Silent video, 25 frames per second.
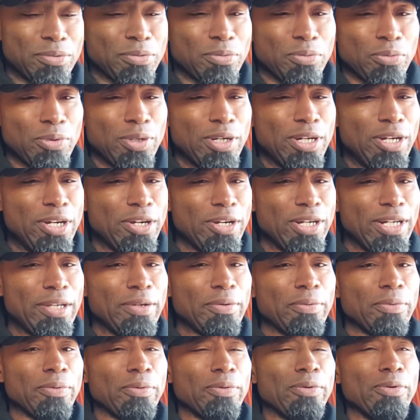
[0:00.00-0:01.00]
really,
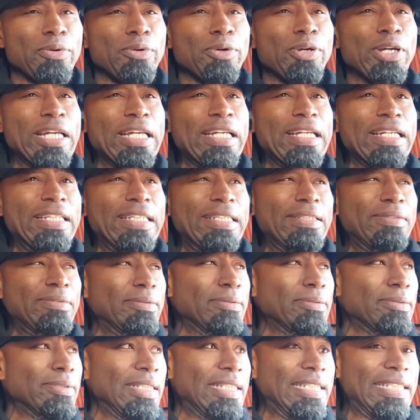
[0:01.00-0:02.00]
really,
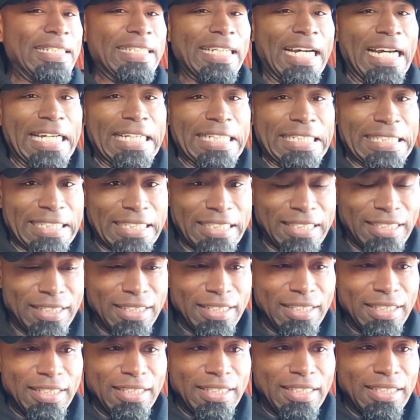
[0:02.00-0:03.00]
really tight.
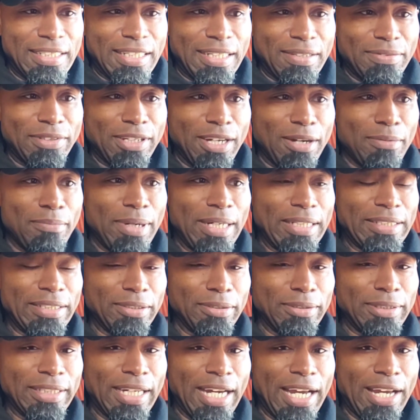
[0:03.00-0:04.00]
I'm talking about
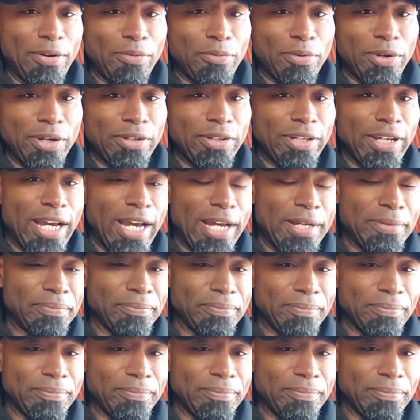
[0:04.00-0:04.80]
so tight where that